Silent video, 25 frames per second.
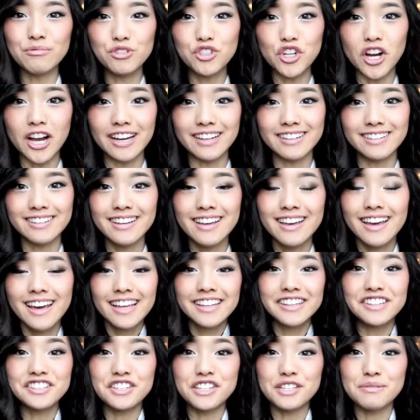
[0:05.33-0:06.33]
I'm Jen.
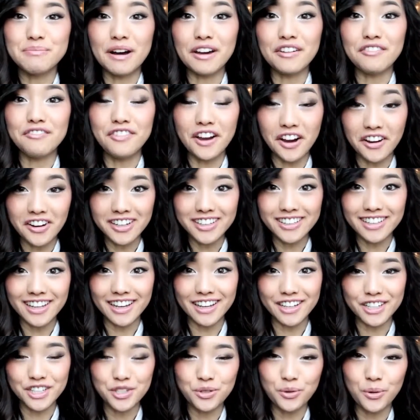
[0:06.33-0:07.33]
This is my very
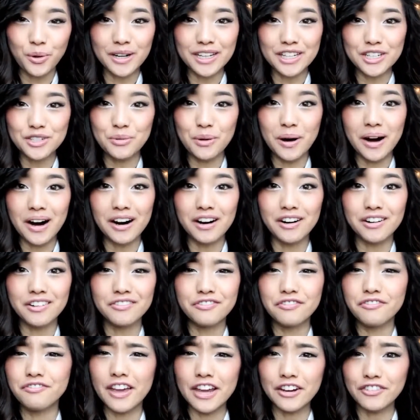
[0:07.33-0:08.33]
late
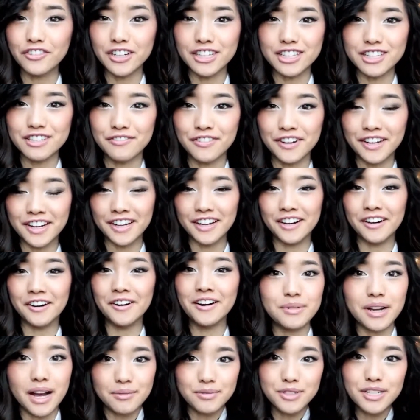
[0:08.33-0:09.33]
2012 favorites
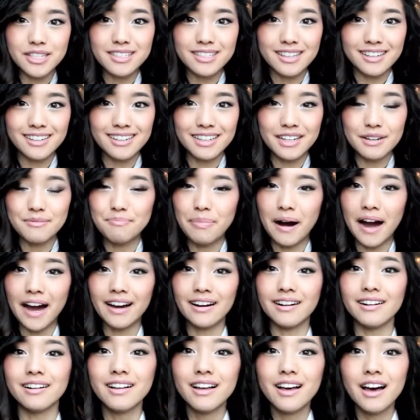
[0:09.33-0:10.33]
video. I'm just gonna
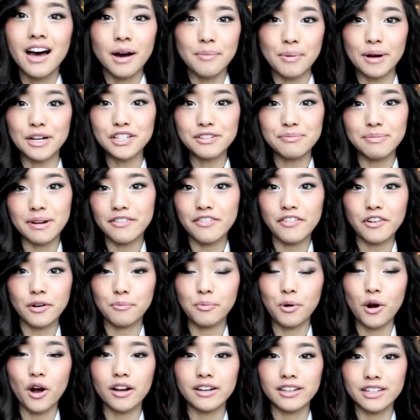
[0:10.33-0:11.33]
compile a bunch of my
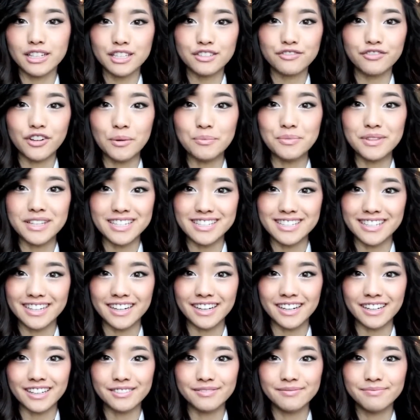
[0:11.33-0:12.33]
favorite products from this
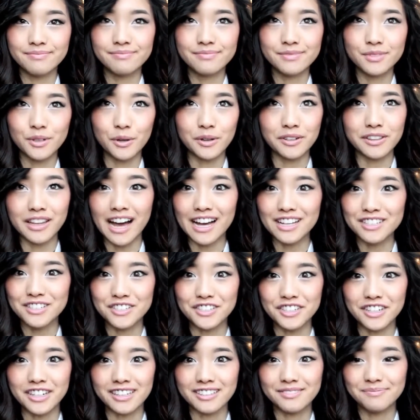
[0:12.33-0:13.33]
year, or
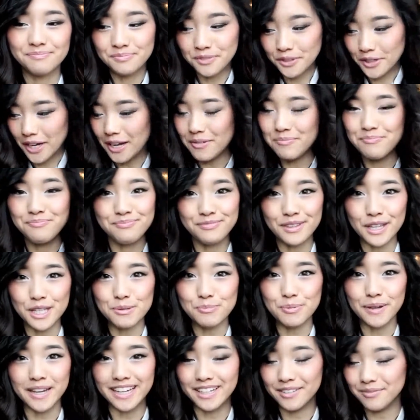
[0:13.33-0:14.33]
last year. Okay,
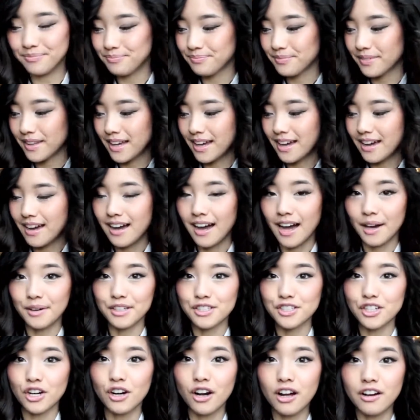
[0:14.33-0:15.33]
let's begin. I'm
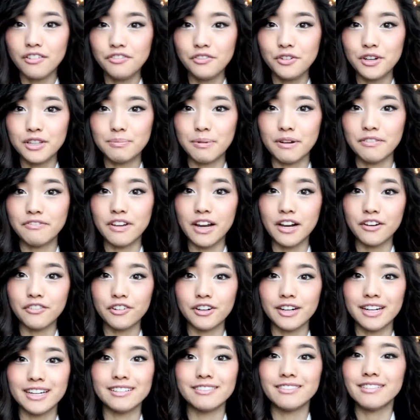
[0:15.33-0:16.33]
gonna start off with my
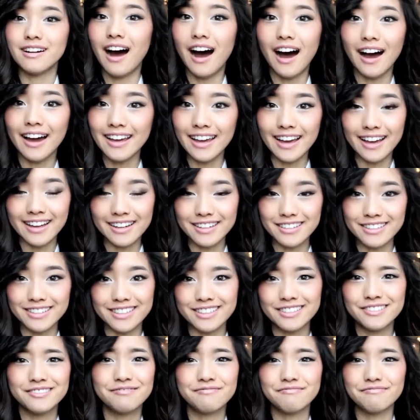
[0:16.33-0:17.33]
favorite
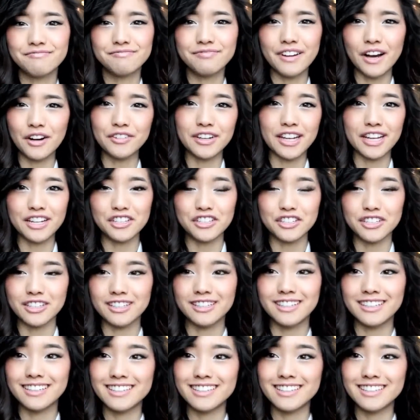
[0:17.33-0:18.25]
high-end foundation.